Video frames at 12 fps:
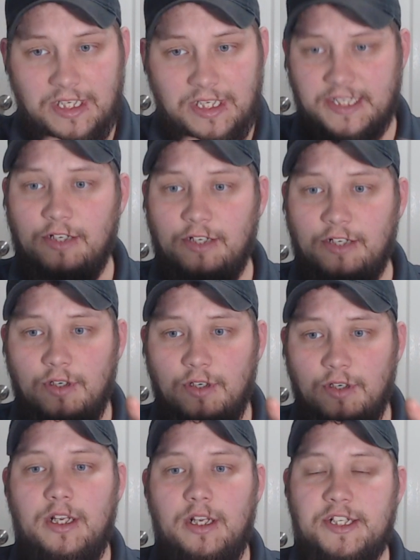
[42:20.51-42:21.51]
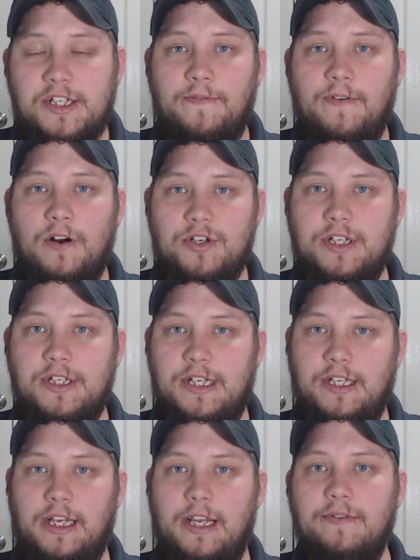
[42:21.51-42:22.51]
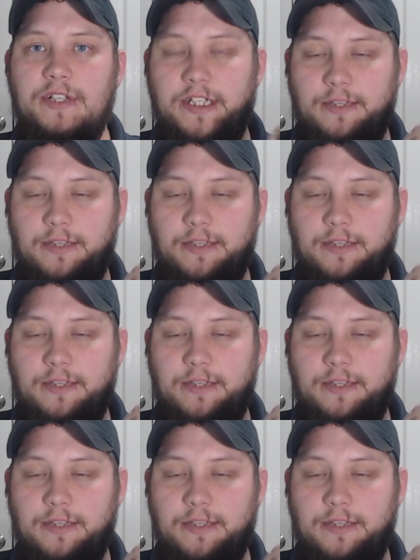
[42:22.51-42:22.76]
still functions and gives